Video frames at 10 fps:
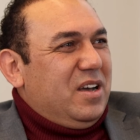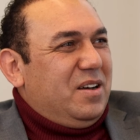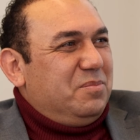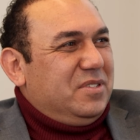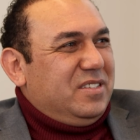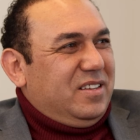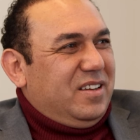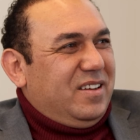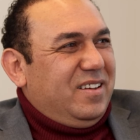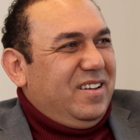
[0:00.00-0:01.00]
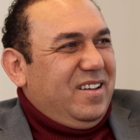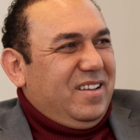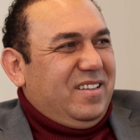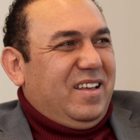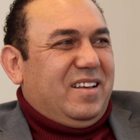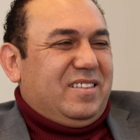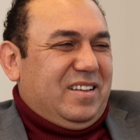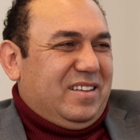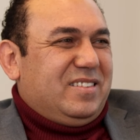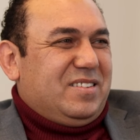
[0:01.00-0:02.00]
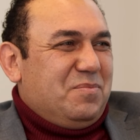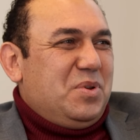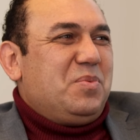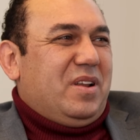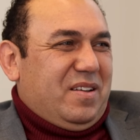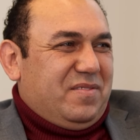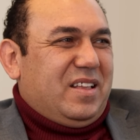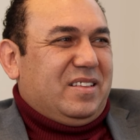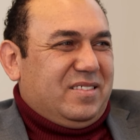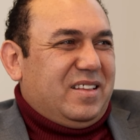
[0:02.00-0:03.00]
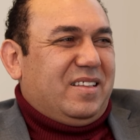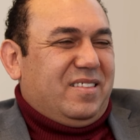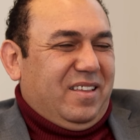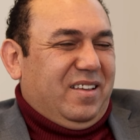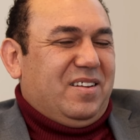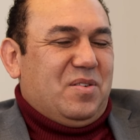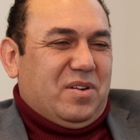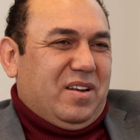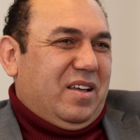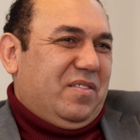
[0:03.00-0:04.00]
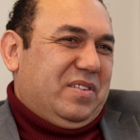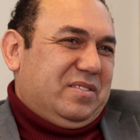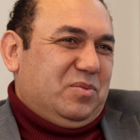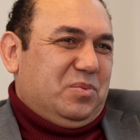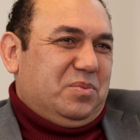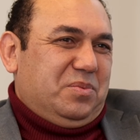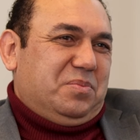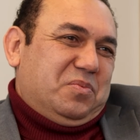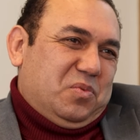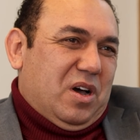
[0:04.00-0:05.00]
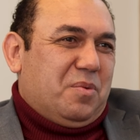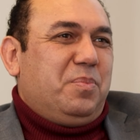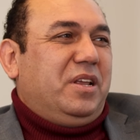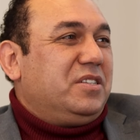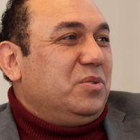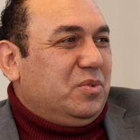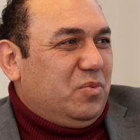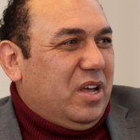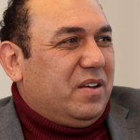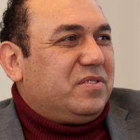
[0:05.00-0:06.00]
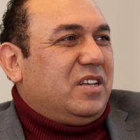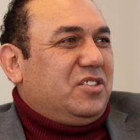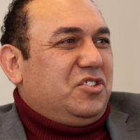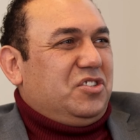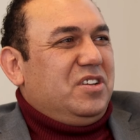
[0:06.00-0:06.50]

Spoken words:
comes. Yeah. Some people have that thing in our life, and we are blessed when we have such